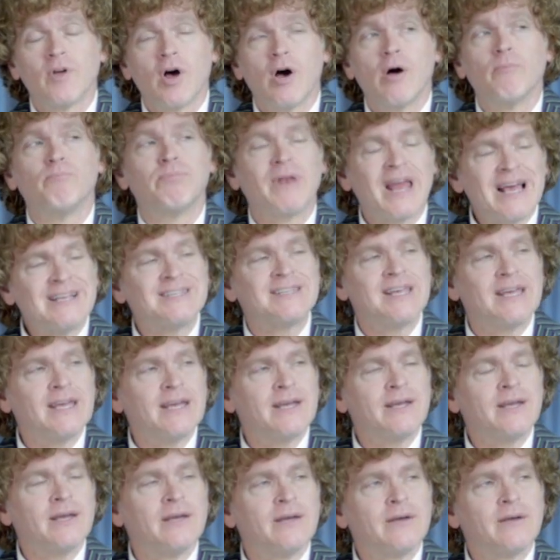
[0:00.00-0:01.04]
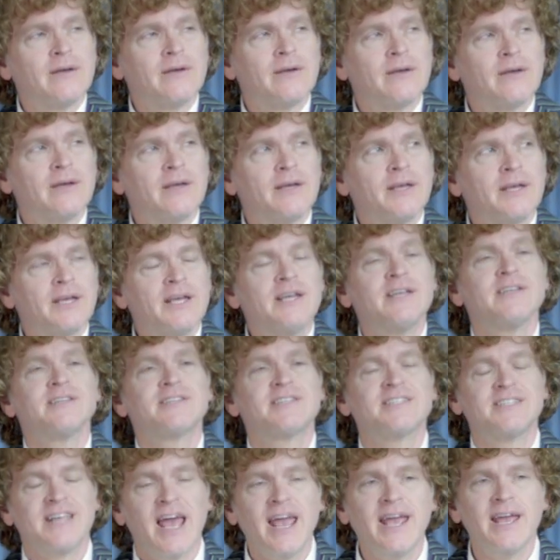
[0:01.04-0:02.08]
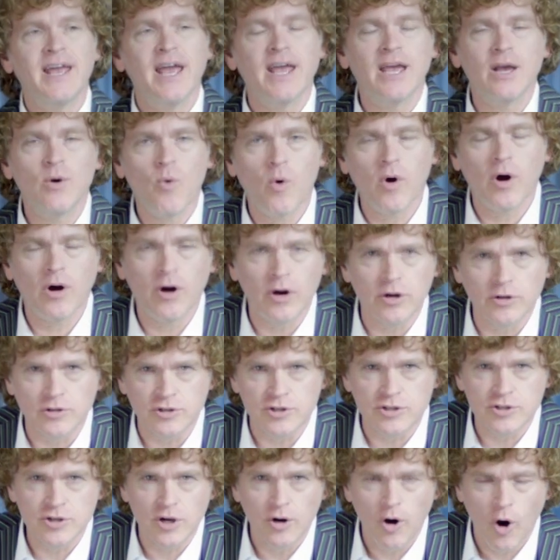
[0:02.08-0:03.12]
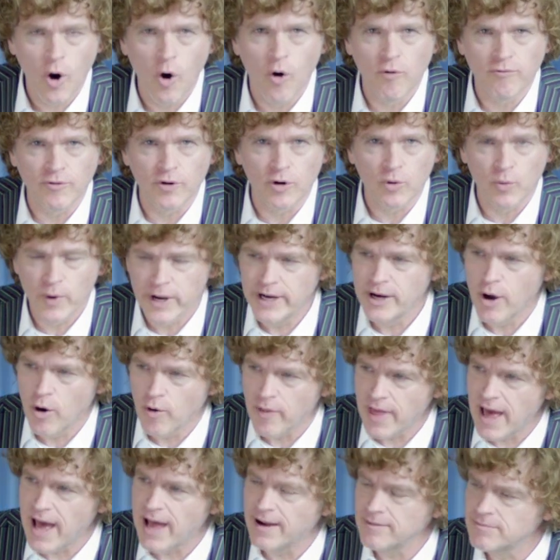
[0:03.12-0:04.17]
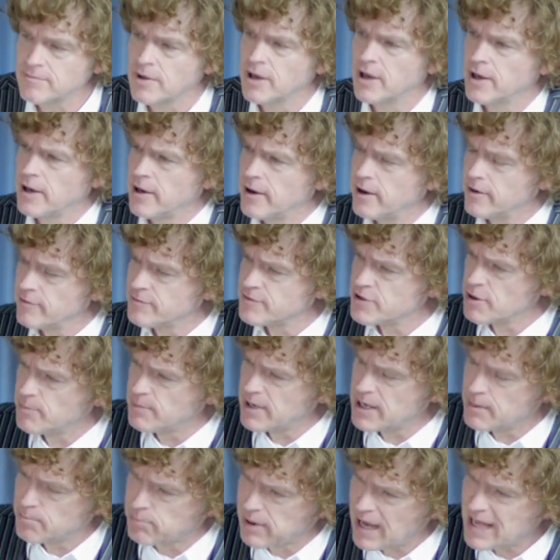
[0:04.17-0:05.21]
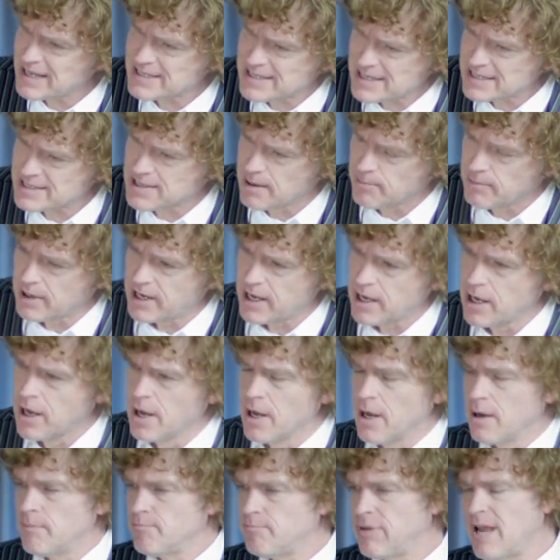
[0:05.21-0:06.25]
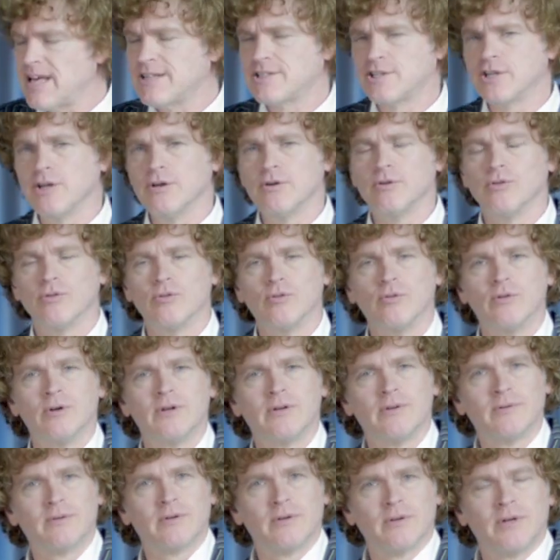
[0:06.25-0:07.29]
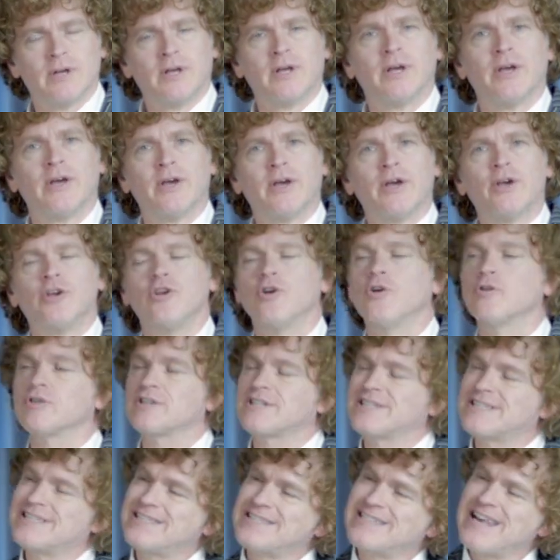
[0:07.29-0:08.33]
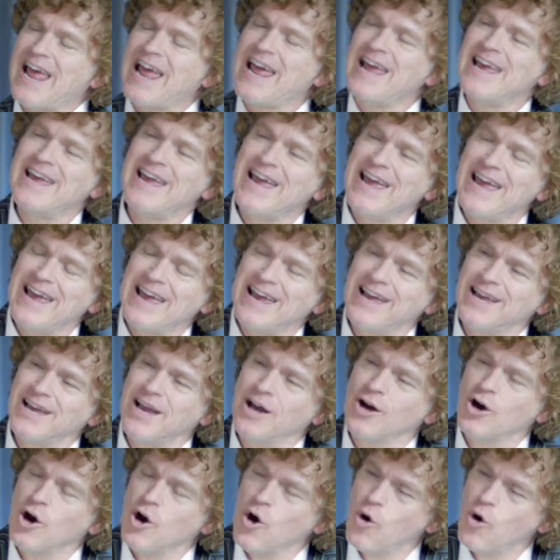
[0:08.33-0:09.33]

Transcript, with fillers: a blessing is saying words over we know that if somebody blesses somebody bless you you're saying